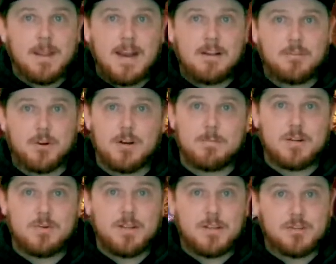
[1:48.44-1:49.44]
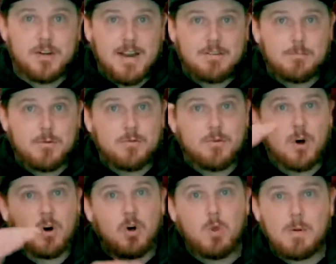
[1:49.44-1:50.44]
and if they're going to be doing this, they're going to have to move
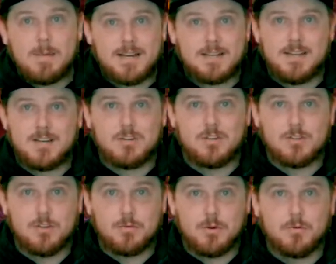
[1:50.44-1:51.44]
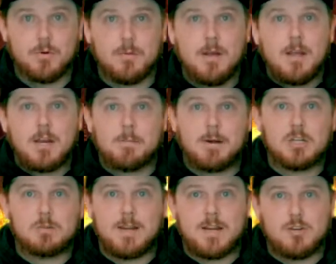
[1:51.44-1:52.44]
all the way back to the entrance of the throne room, compared
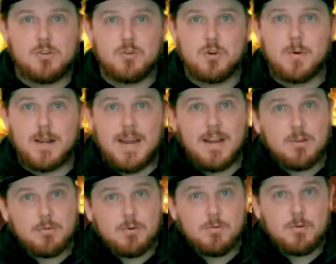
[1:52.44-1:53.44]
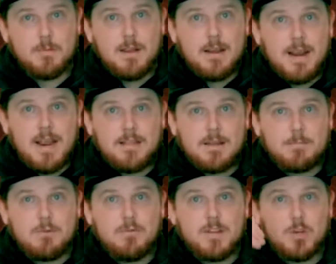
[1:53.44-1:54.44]
to speaking to going in the throne room and then
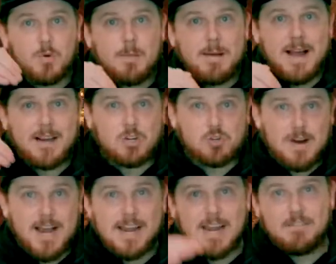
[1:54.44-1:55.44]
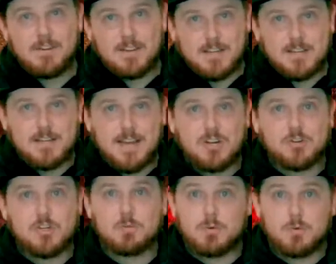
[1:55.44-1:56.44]
moving their way back, dragging everything to the
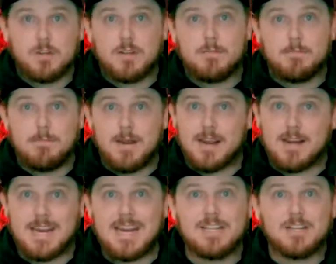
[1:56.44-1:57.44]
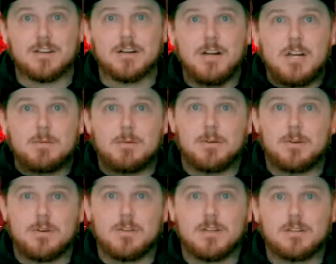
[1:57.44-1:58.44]
entrance, which would then make it easier to be able to
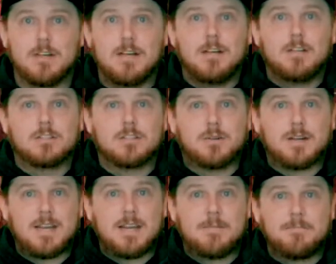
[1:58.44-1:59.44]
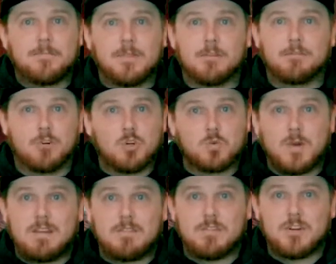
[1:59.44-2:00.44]
do this. So again, the first
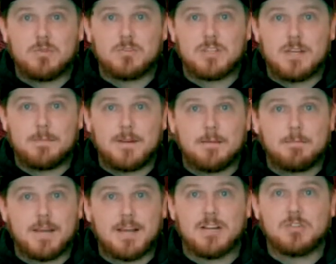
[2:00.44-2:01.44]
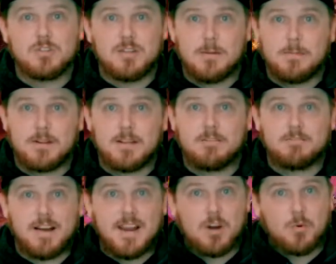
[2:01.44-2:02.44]
wave, if you don't skip it, because you typically
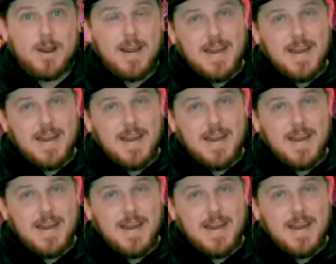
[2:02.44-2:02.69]
fight your way